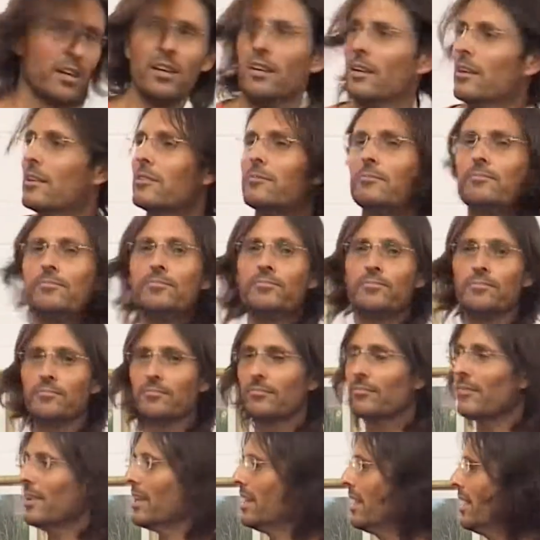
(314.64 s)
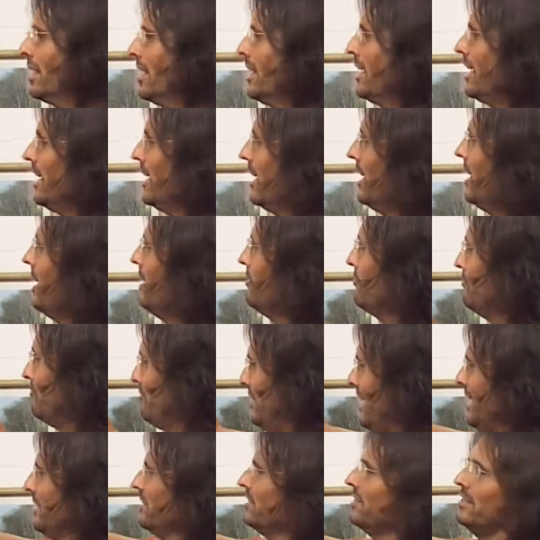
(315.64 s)
can be a sidetrack. In
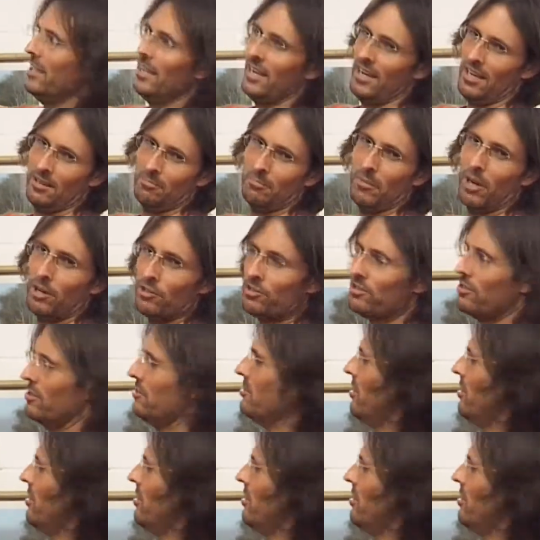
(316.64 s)
fact, yeah, most of